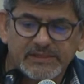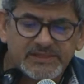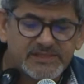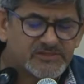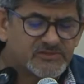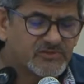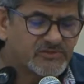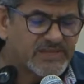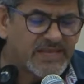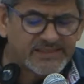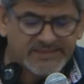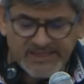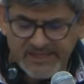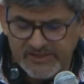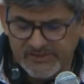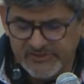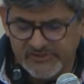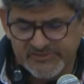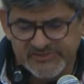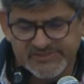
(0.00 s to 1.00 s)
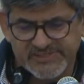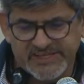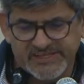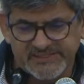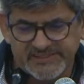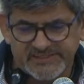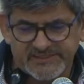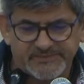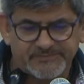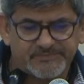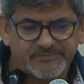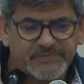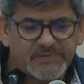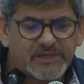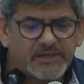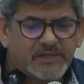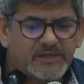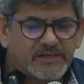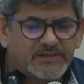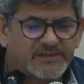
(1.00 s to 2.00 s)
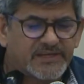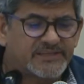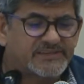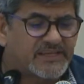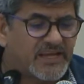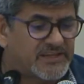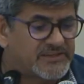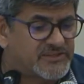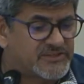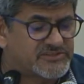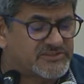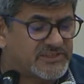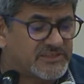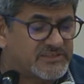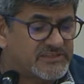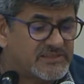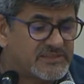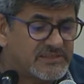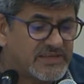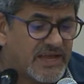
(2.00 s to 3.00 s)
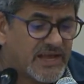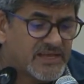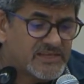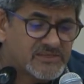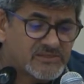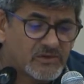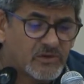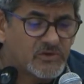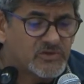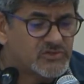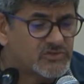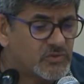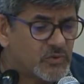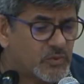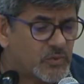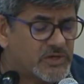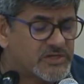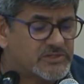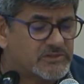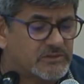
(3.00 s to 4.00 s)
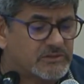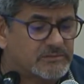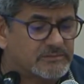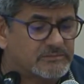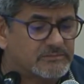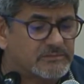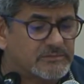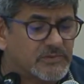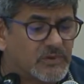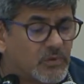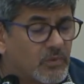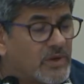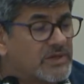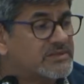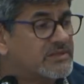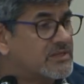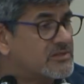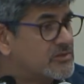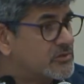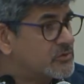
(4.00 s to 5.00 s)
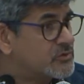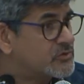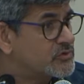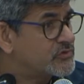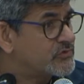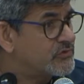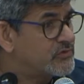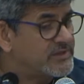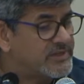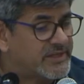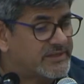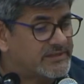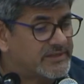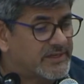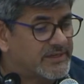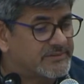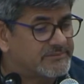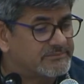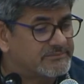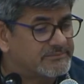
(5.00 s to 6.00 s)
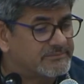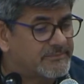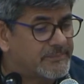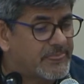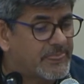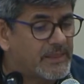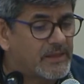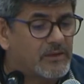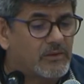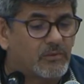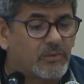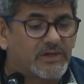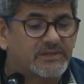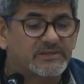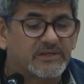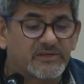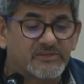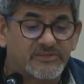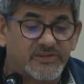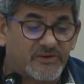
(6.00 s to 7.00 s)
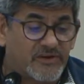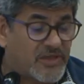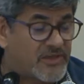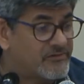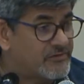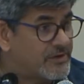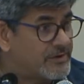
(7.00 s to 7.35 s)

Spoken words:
is the data understanding. Data understanding has also question. What are the useful data? What are their